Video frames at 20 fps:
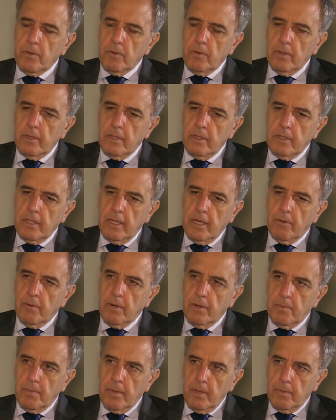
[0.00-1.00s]
with
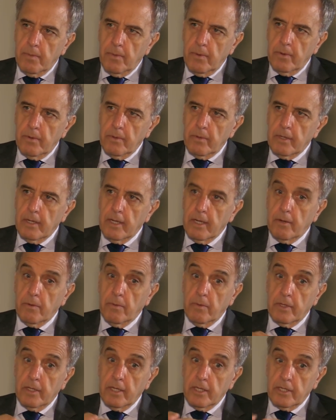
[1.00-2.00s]
our people
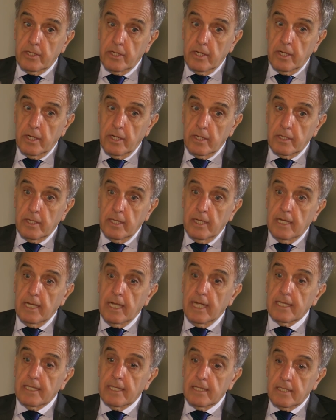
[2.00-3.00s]
and with the church
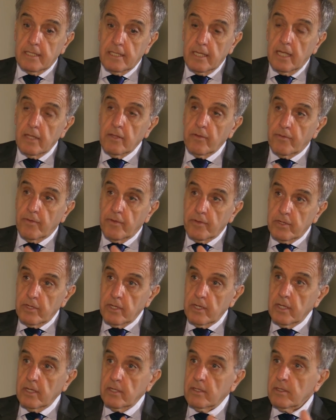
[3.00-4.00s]
and the state of the
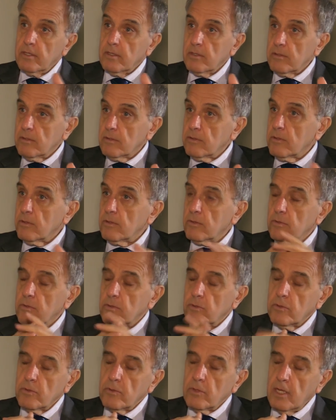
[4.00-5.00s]
church
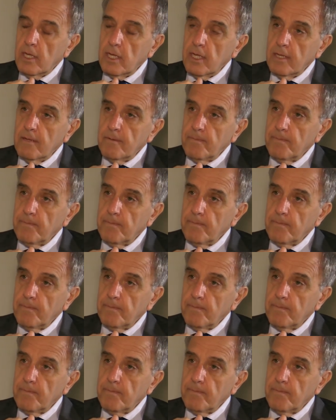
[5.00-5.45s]
today.